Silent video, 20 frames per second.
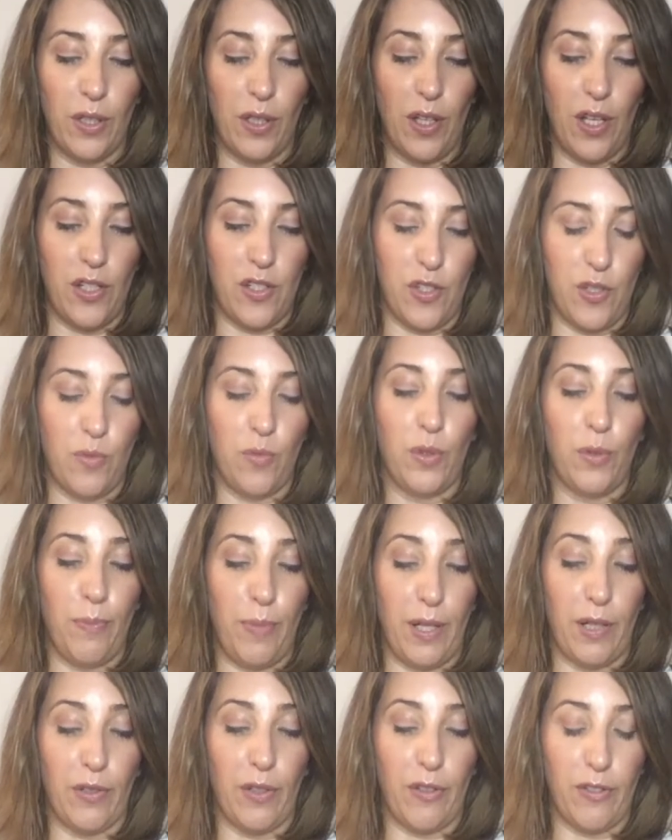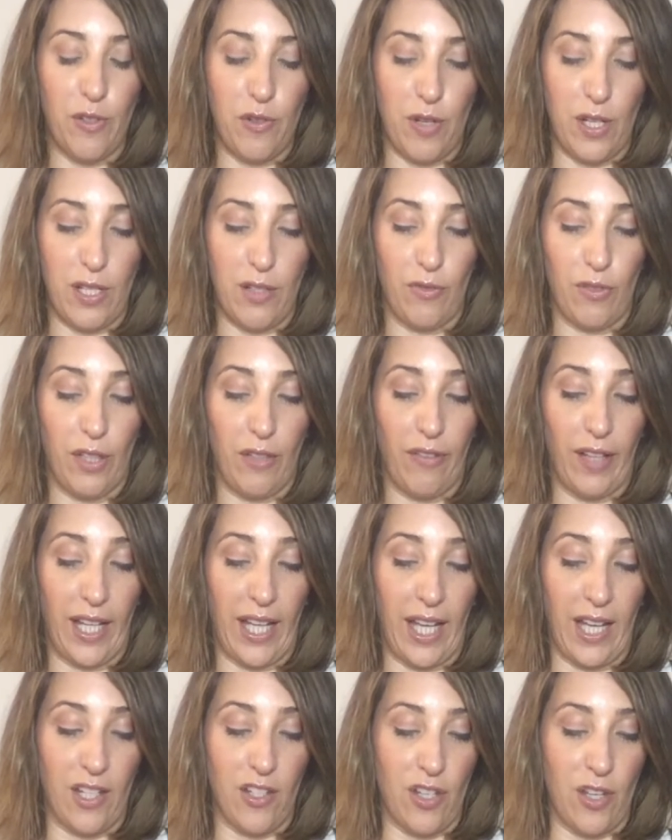as you would be on a stress-free
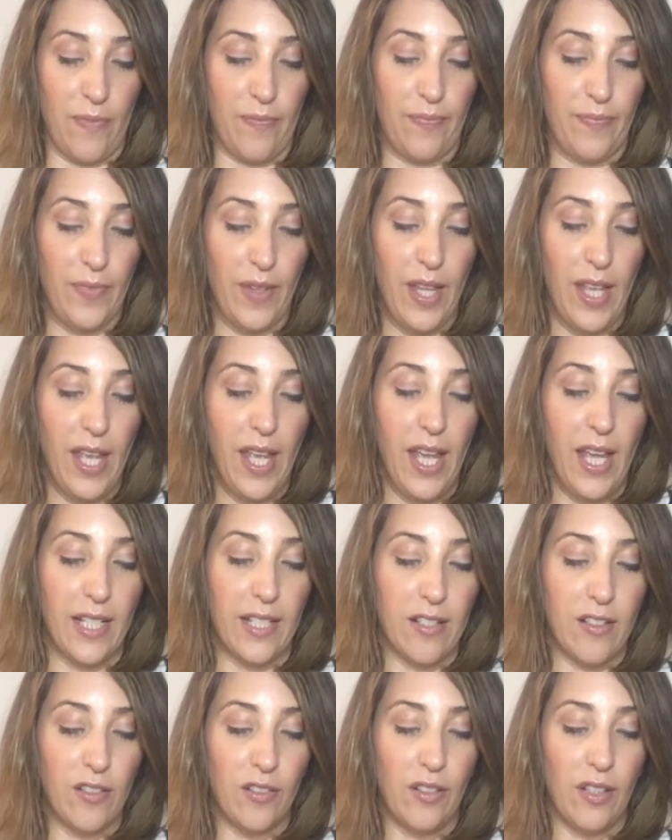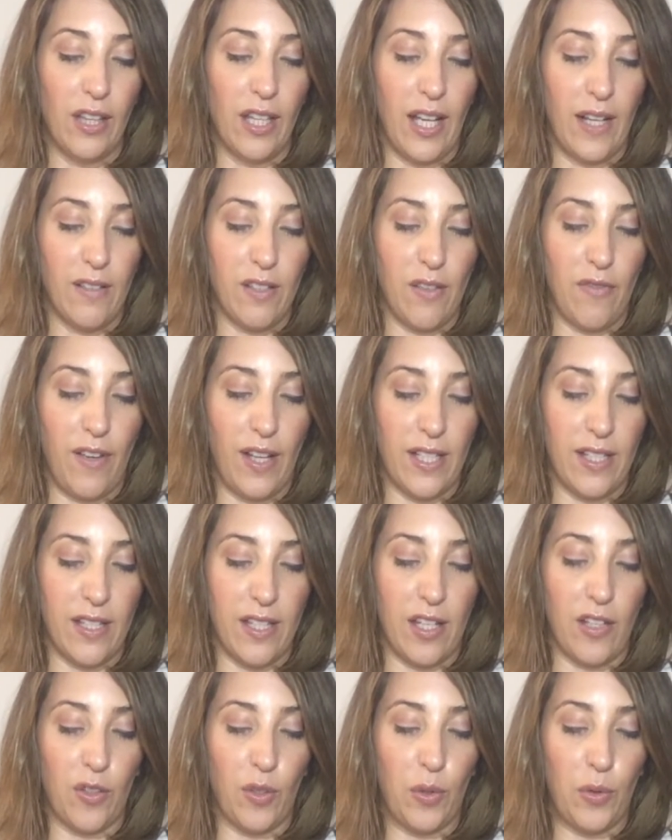vacation. It is not life's events
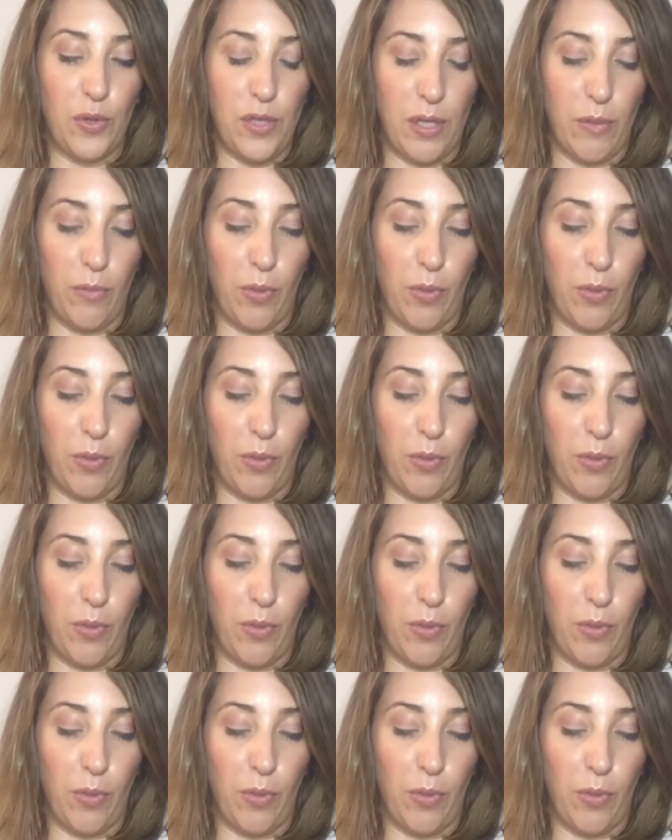that are causing